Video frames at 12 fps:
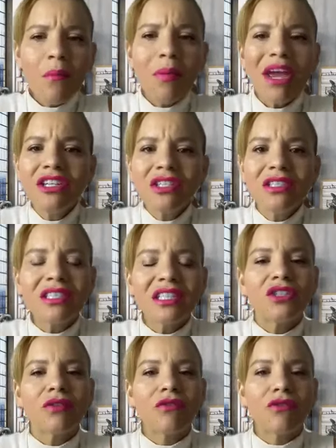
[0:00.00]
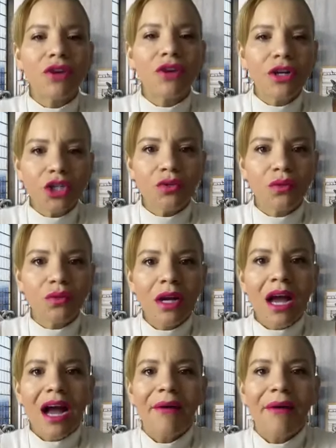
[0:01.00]
patience is a virtue.
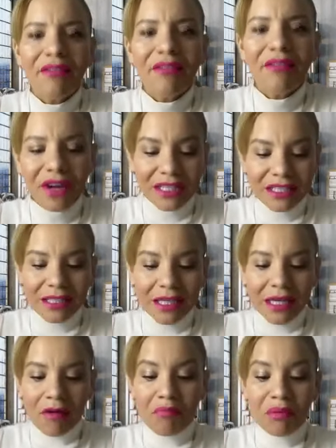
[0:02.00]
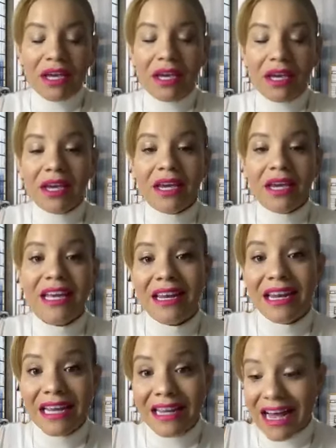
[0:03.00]
However, it's being
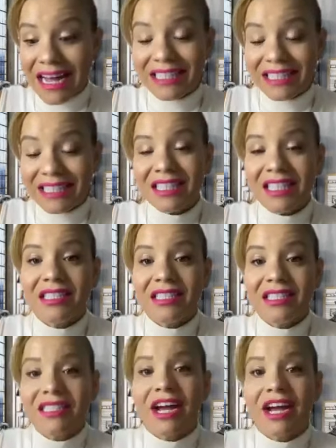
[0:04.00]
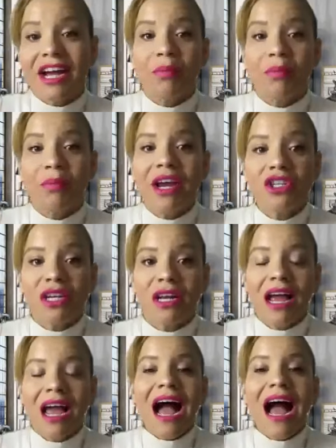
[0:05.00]
in, in that season that you're patient
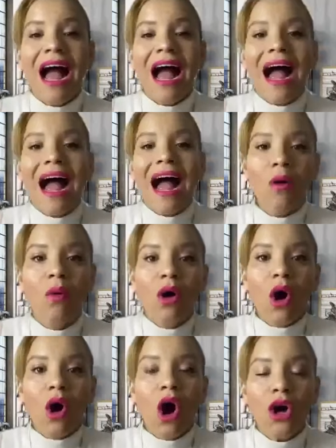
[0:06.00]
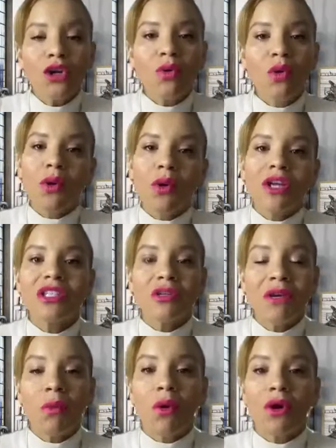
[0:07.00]
how are you going to
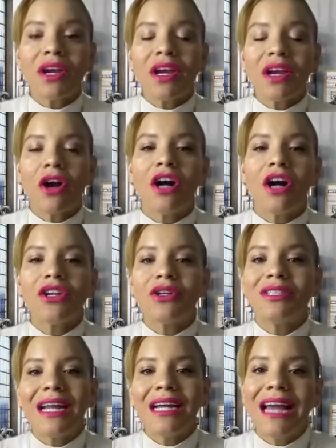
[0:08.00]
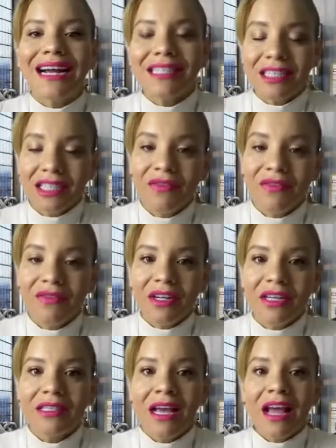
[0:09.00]
be working on your daily
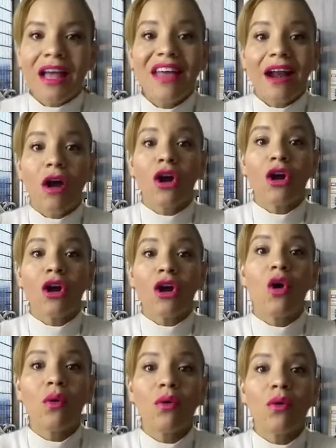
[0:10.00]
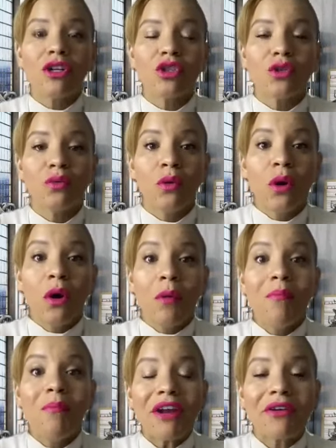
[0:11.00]
activities that are going to
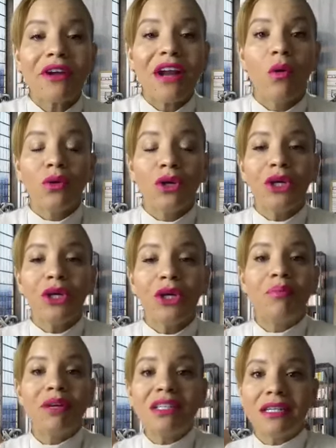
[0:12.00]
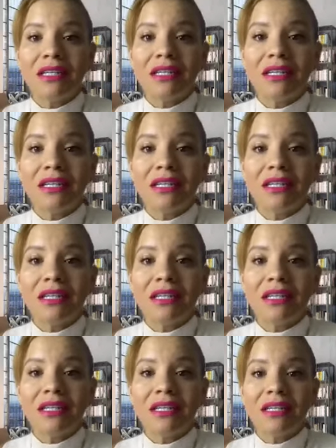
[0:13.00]
better not only your business, but
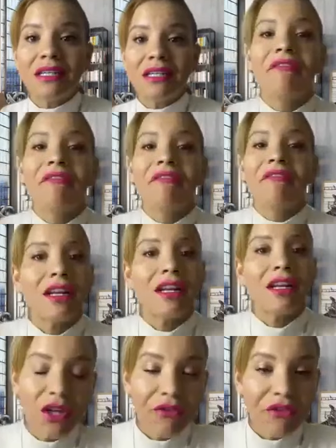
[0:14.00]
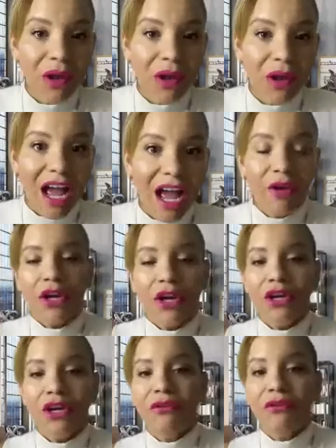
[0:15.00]
better every aspect of your life,
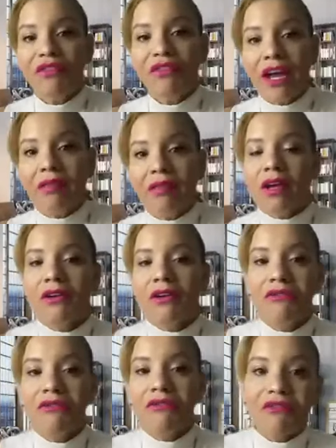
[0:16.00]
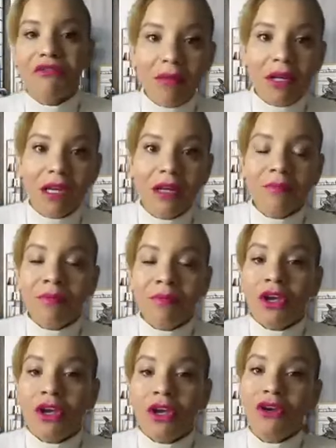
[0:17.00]
your faith, your family,
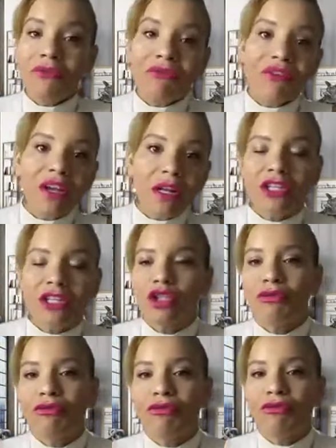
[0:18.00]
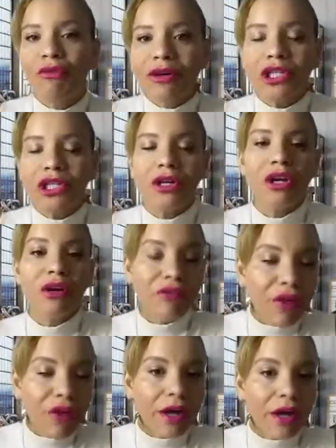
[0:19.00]
your fitness, your fortune, your
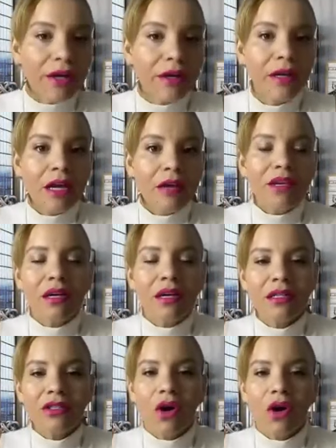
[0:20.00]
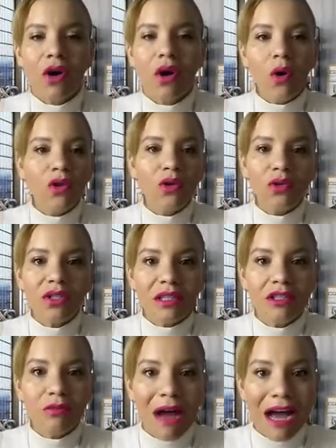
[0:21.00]
fun, because all of those
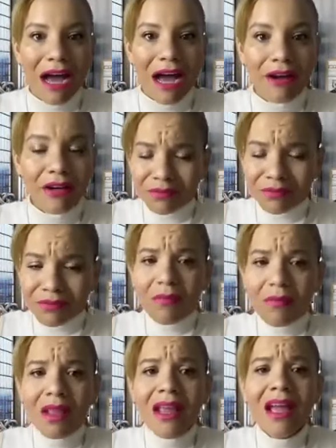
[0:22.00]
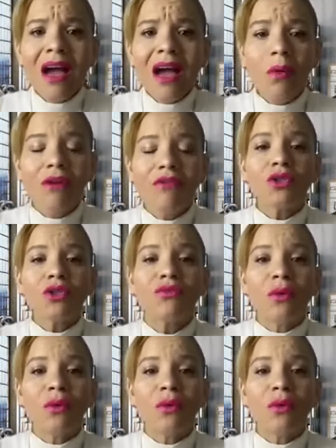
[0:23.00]
things matter. However, what you